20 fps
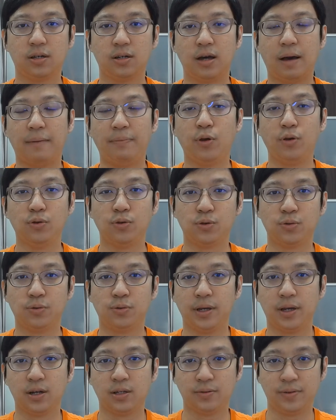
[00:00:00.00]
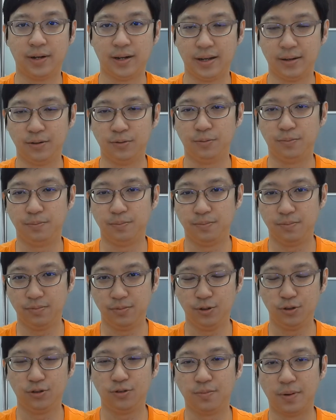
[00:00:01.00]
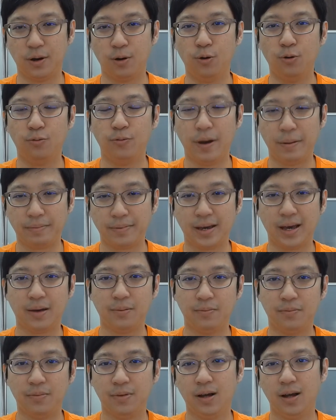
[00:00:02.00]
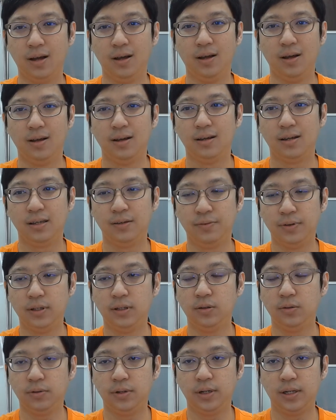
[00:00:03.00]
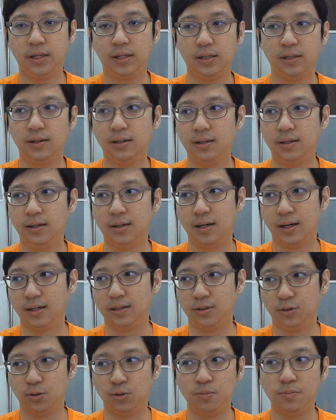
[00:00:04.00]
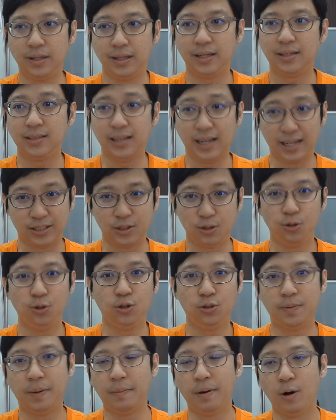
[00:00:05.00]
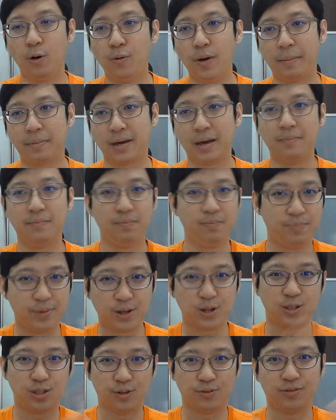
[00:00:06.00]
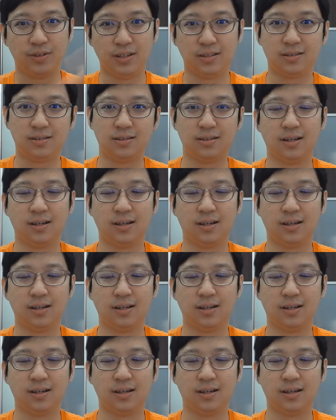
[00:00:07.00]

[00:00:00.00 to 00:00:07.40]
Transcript: I'm not used to it, because when I used to my old webcam, even during Zoom meetings, I still use my old webcam because of this